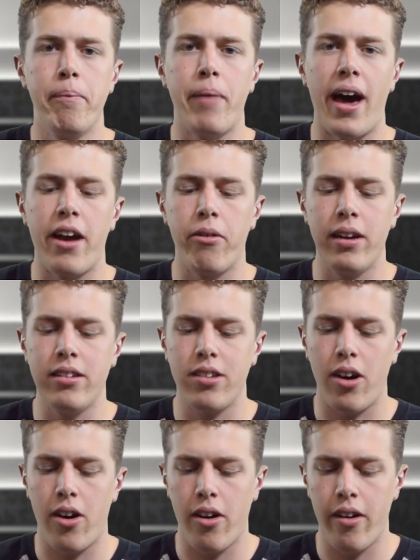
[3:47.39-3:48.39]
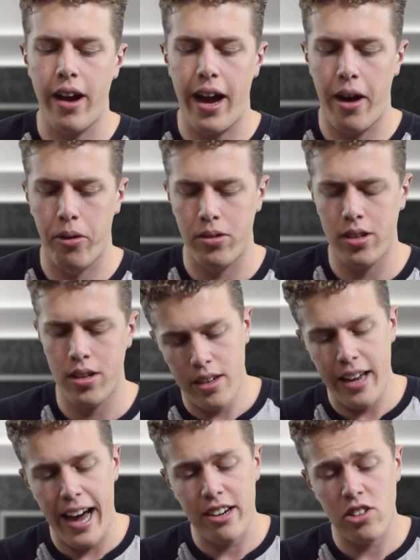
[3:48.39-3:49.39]
batteries are out.
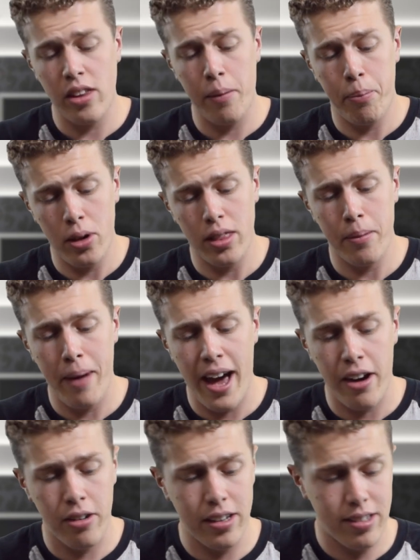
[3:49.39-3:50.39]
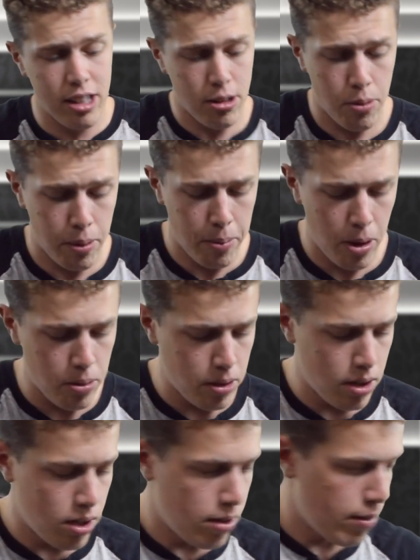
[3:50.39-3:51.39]
To actually put the batteries in the remote,